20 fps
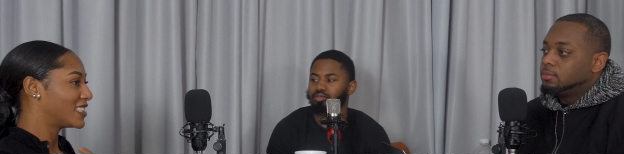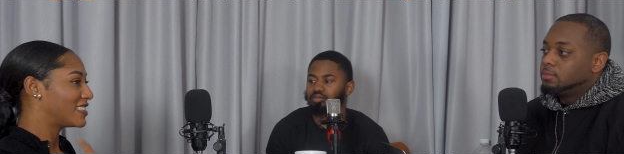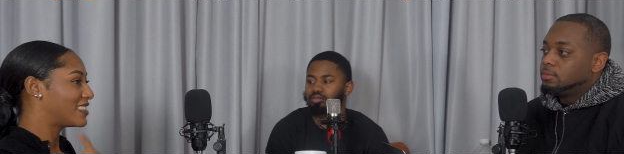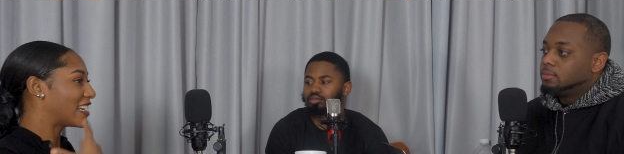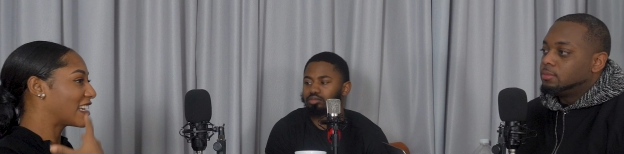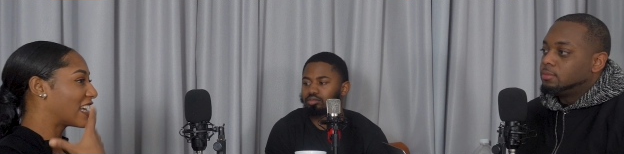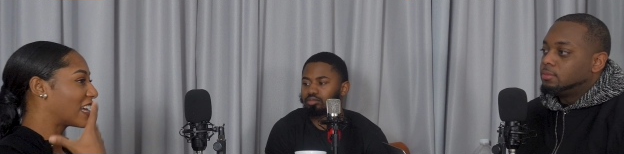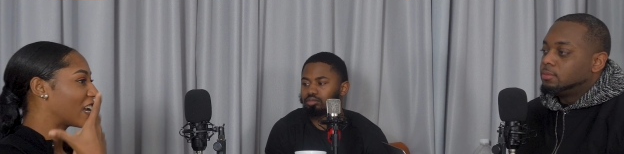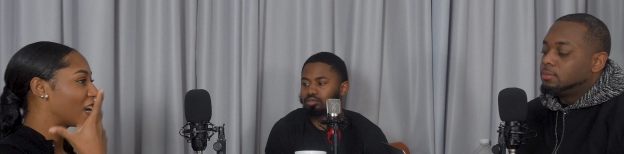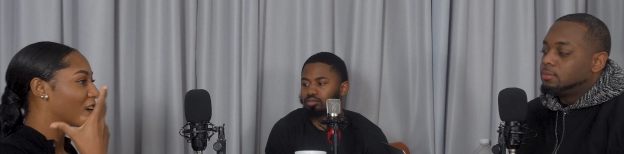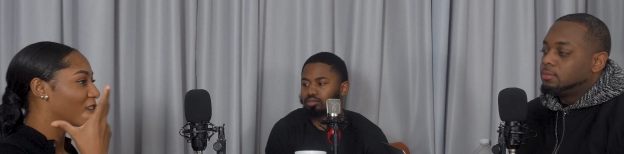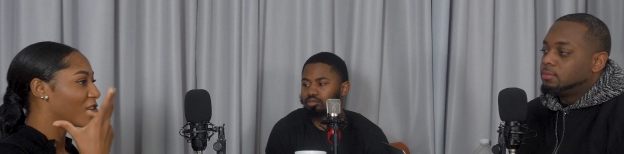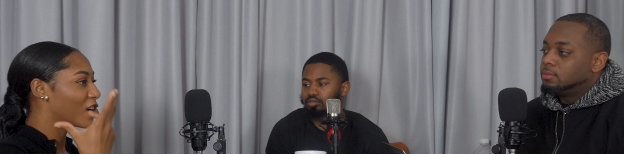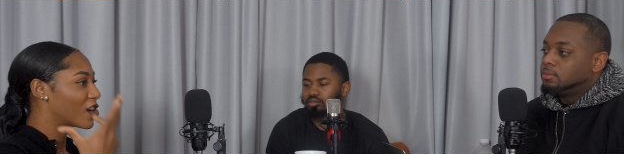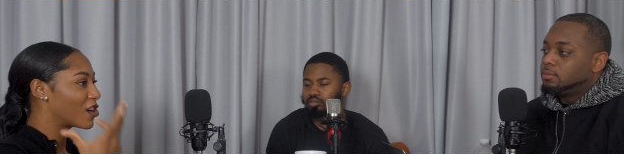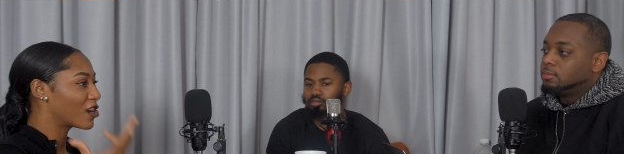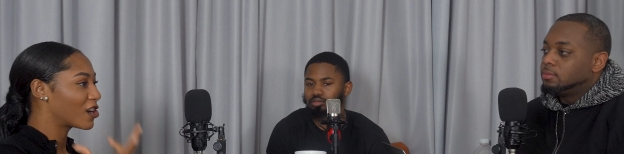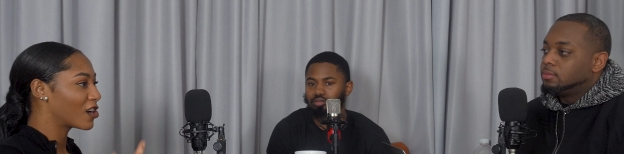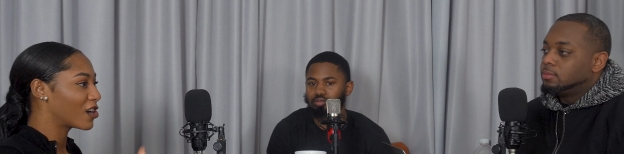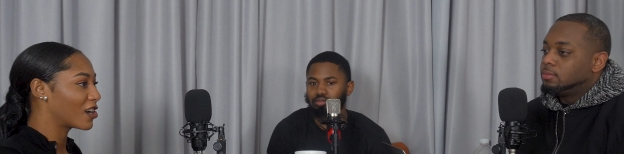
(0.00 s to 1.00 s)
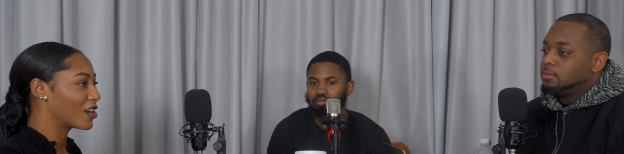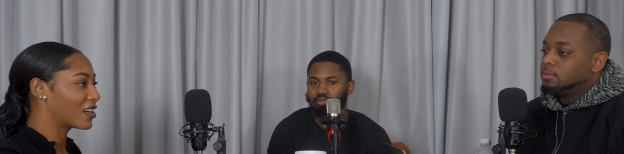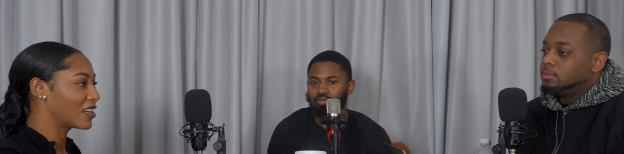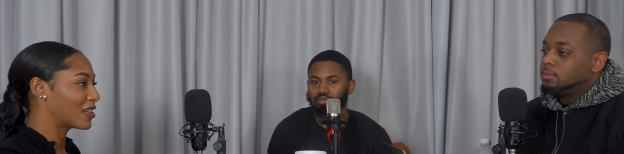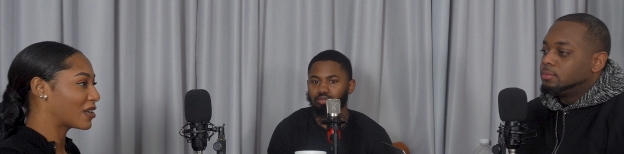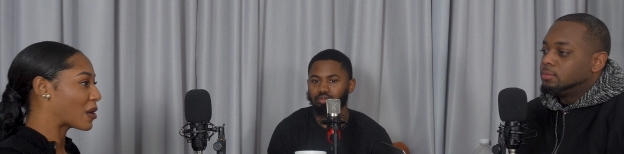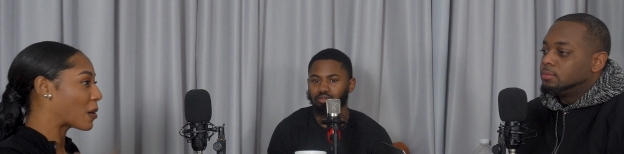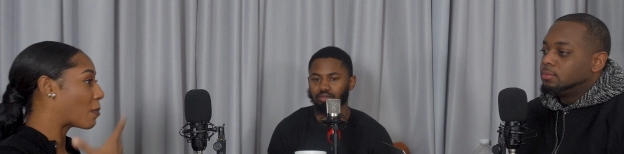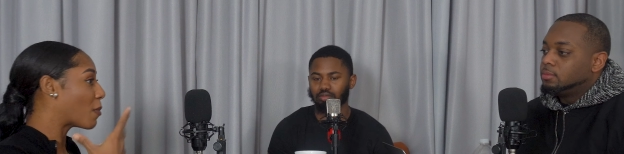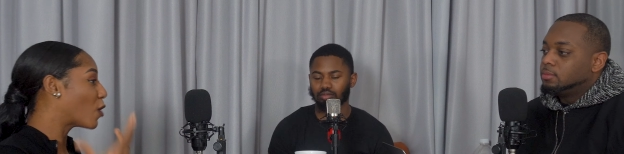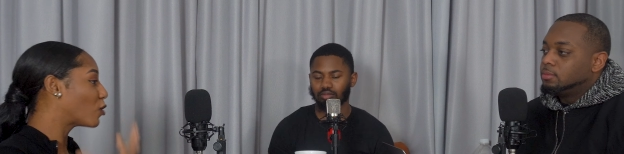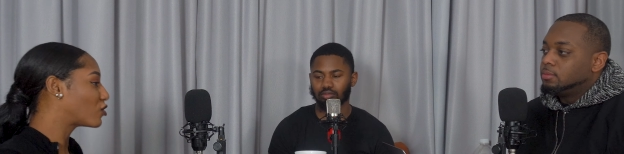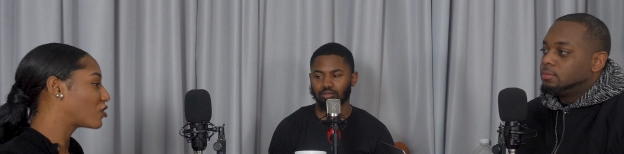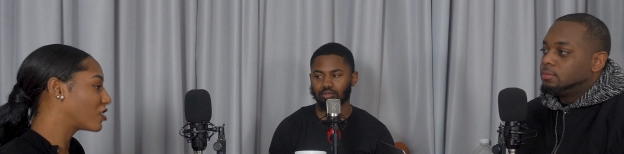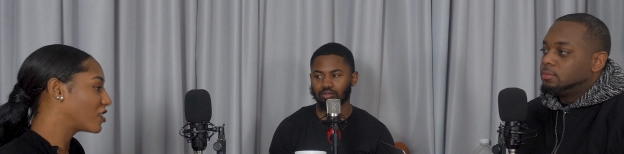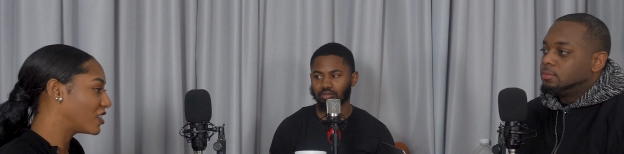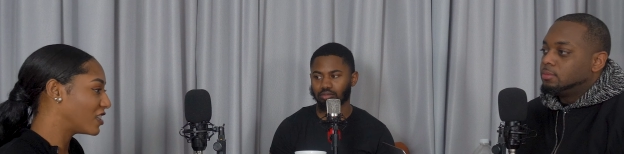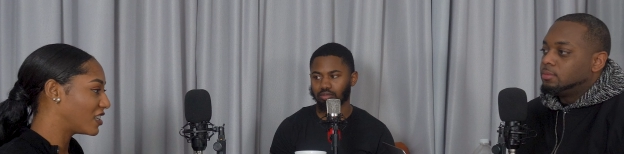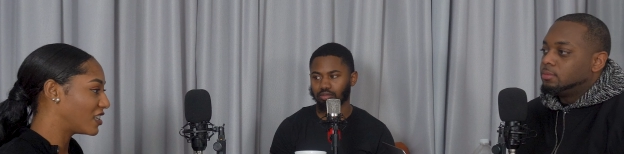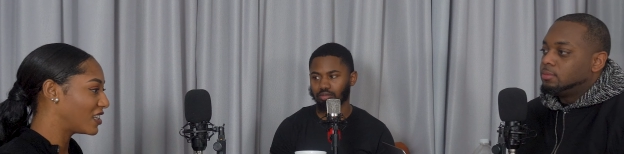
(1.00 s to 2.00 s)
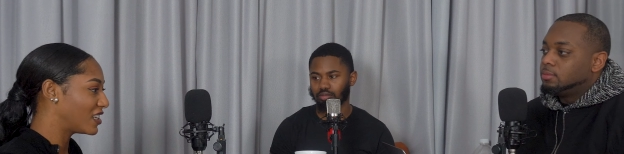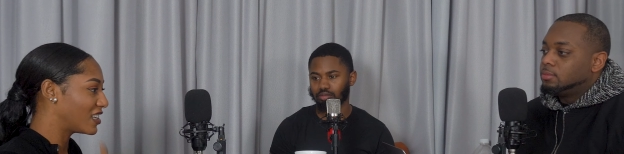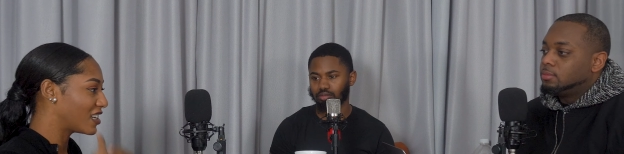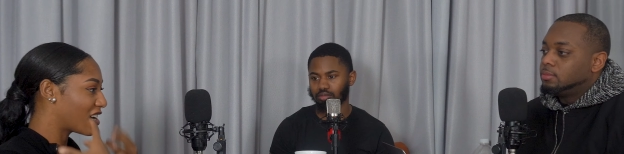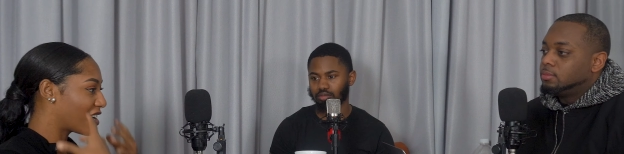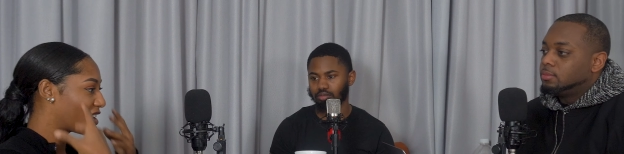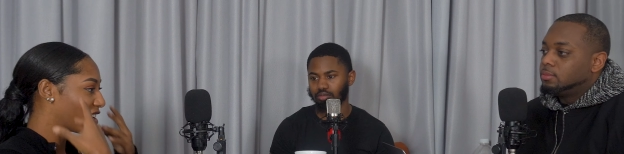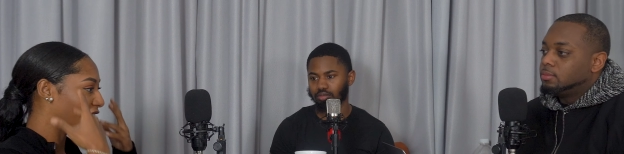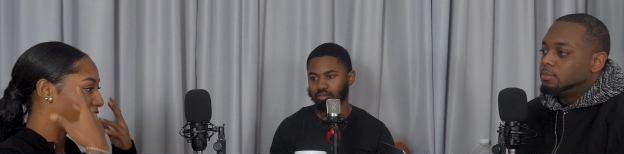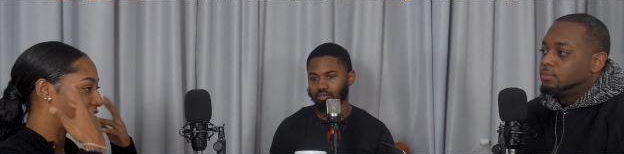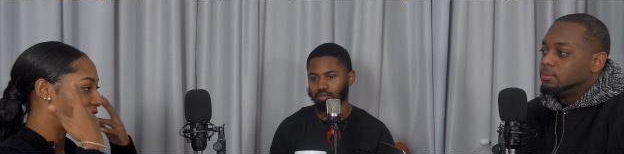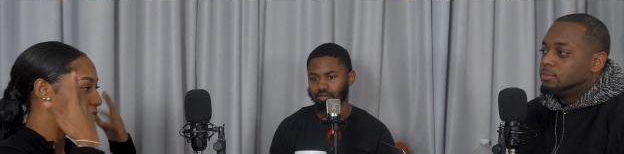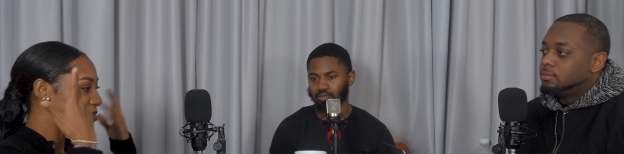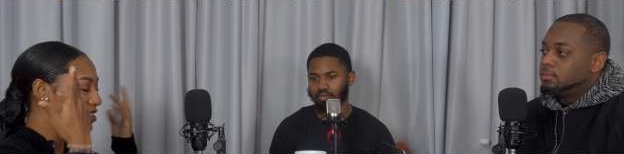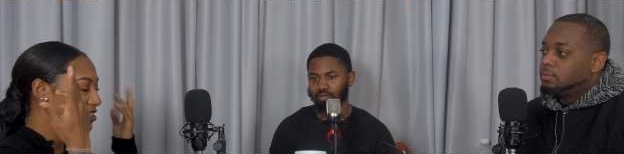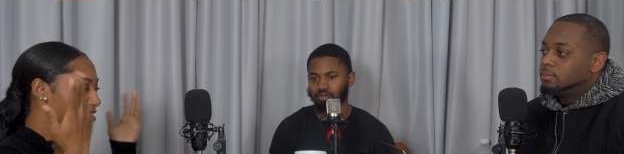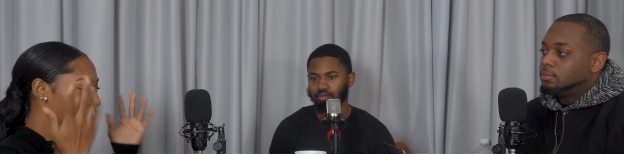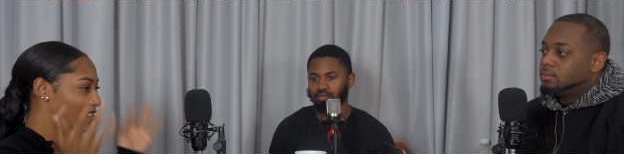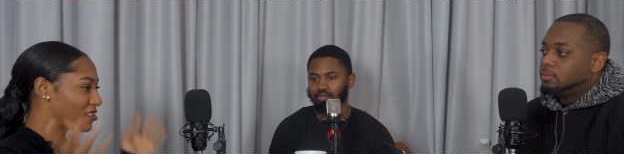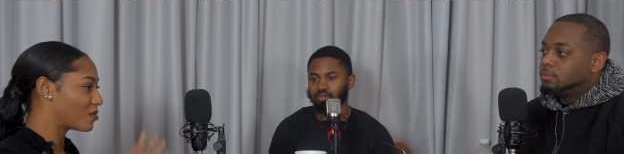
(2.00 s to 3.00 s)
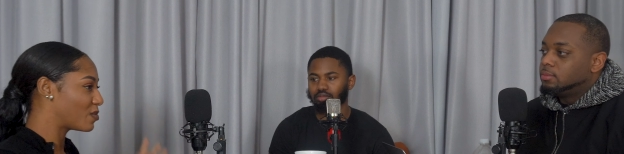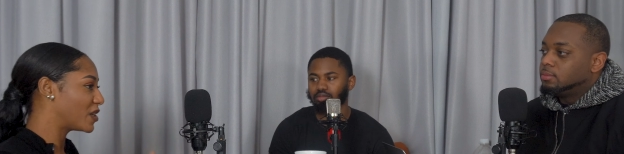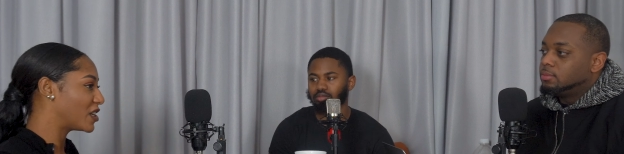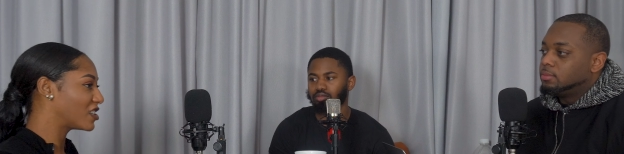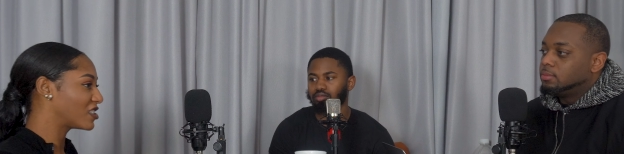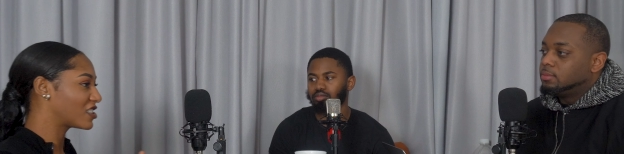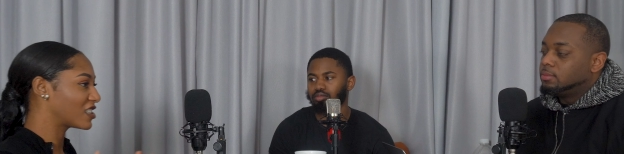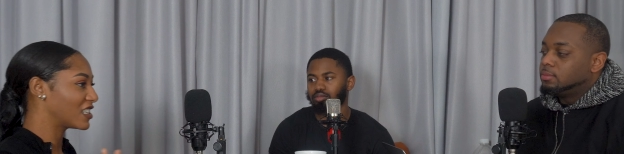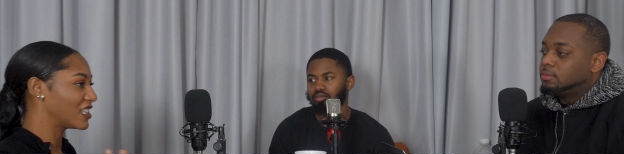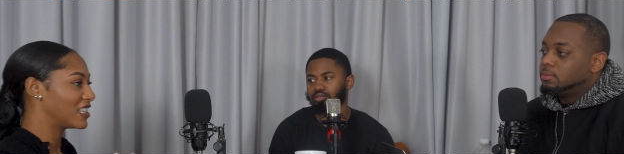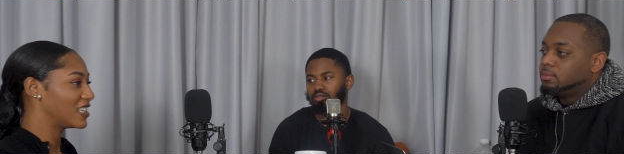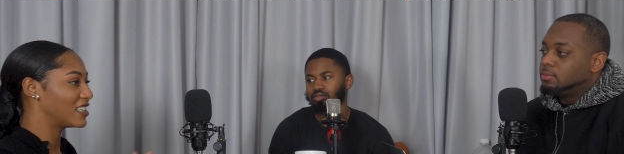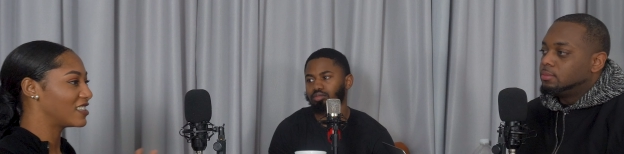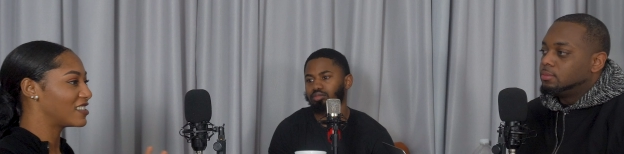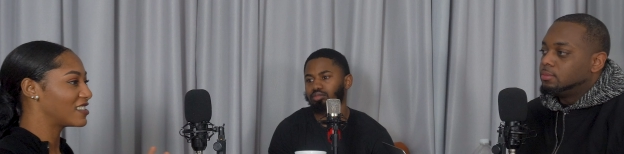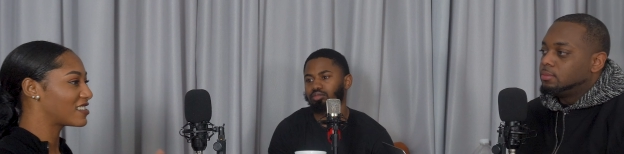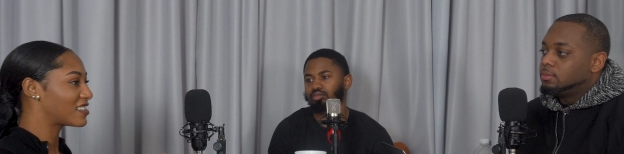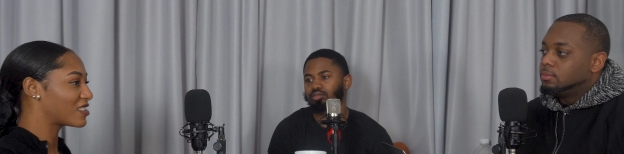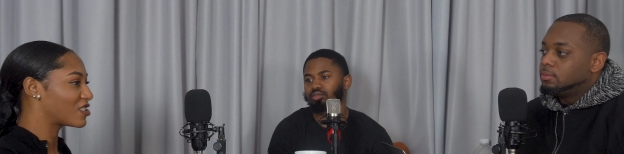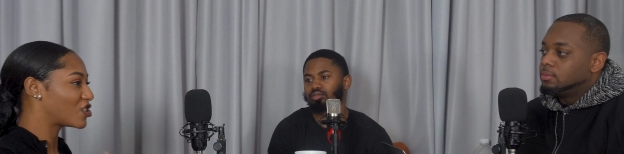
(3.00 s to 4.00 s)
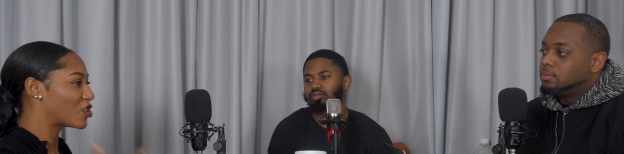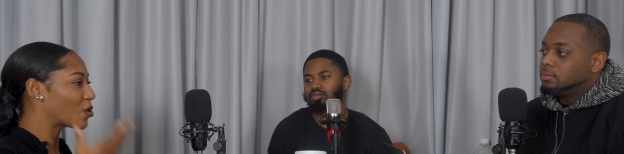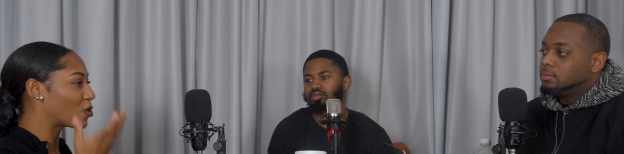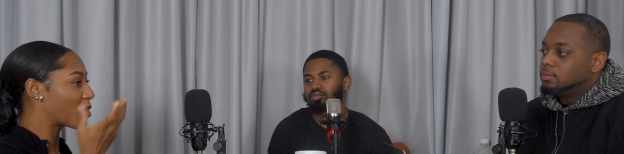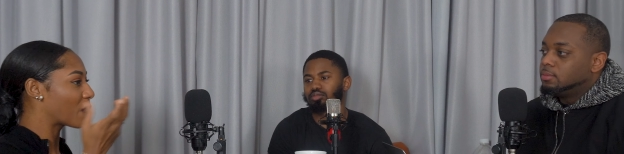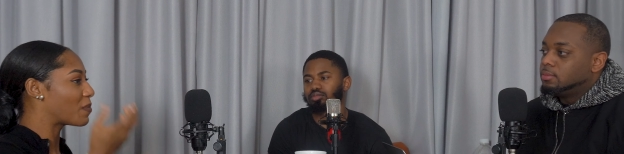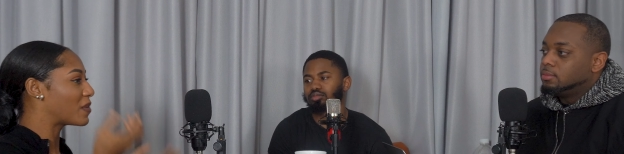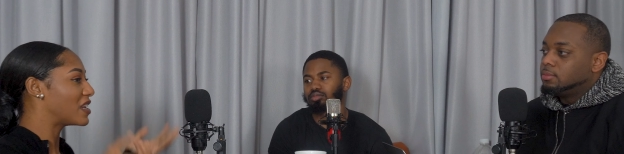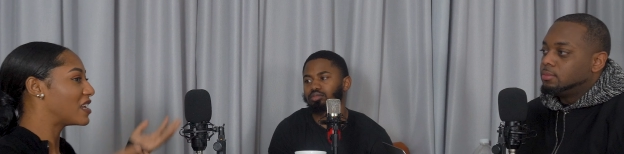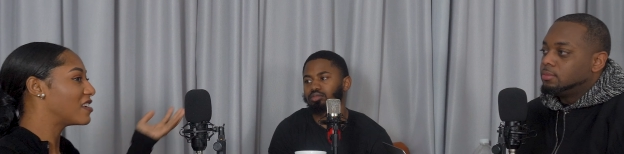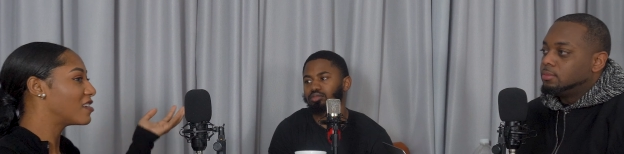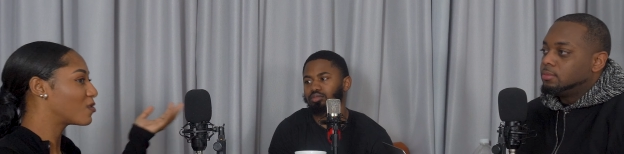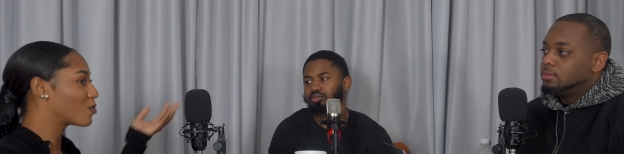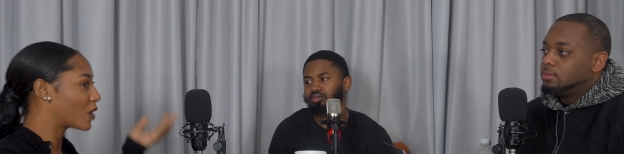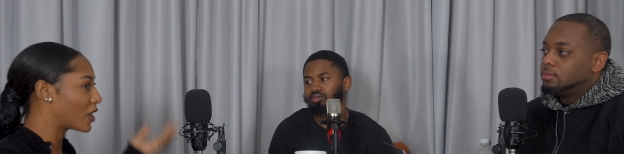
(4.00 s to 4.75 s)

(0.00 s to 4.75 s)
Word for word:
Speaker 1: taking care of her emotionally, uh, mentally, spiritually, just showing up in his